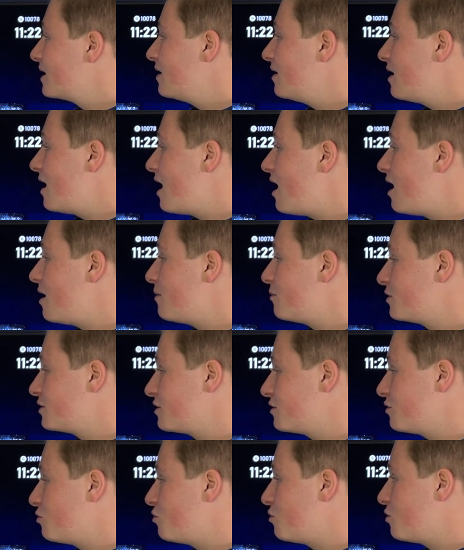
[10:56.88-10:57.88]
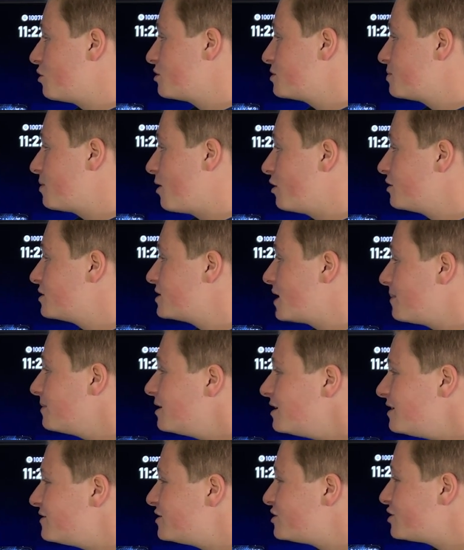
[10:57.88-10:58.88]
one of the worst parts. I'm
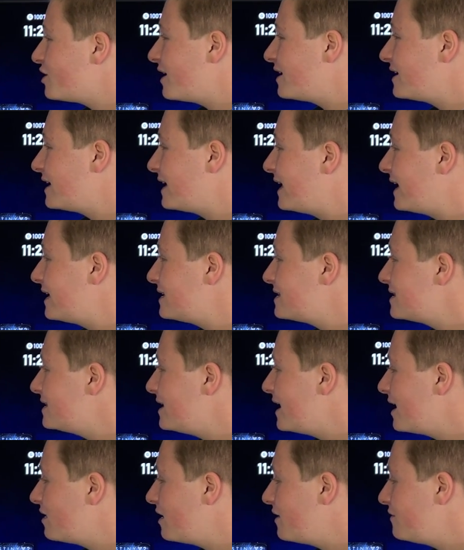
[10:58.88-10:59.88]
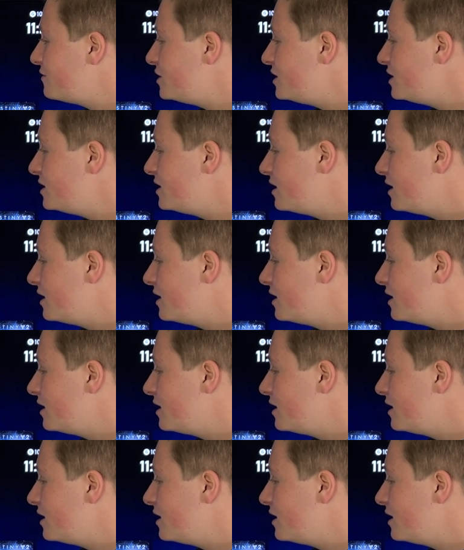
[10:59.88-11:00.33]
not even sure how to get to the LFG.